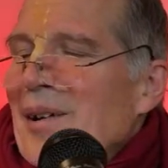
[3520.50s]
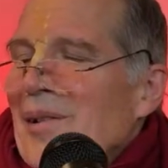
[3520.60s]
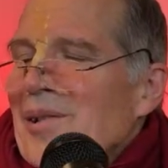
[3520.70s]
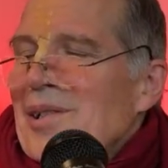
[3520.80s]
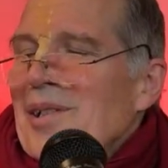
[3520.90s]

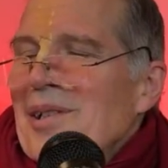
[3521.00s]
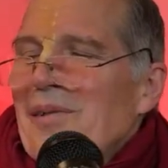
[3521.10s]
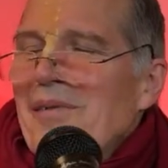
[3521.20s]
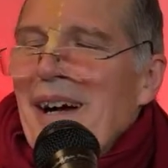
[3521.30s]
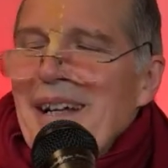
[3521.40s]
ocean you
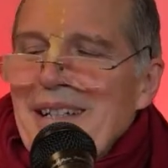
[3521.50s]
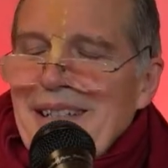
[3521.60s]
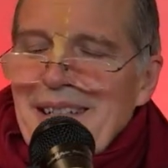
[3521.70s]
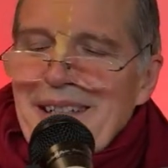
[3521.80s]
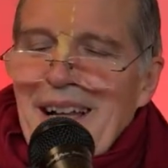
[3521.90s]

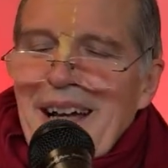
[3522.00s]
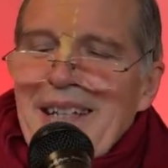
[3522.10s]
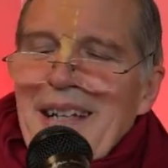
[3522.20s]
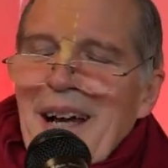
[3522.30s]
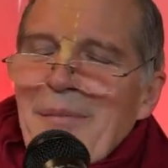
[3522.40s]
find
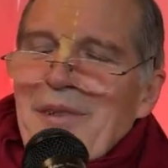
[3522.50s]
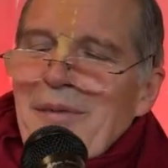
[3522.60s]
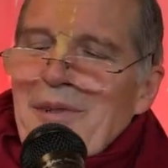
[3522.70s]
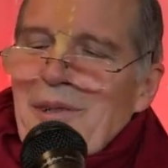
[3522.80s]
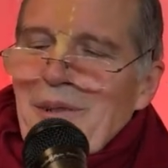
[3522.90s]
nine
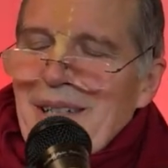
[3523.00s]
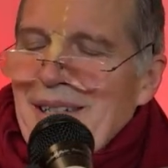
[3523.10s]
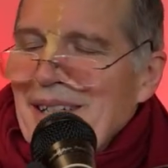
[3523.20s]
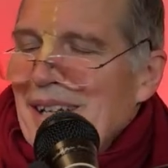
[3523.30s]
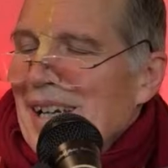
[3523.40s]
types of
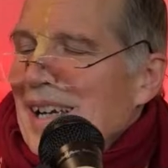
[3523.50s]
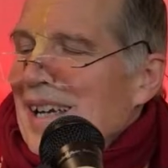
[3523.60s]
jewels,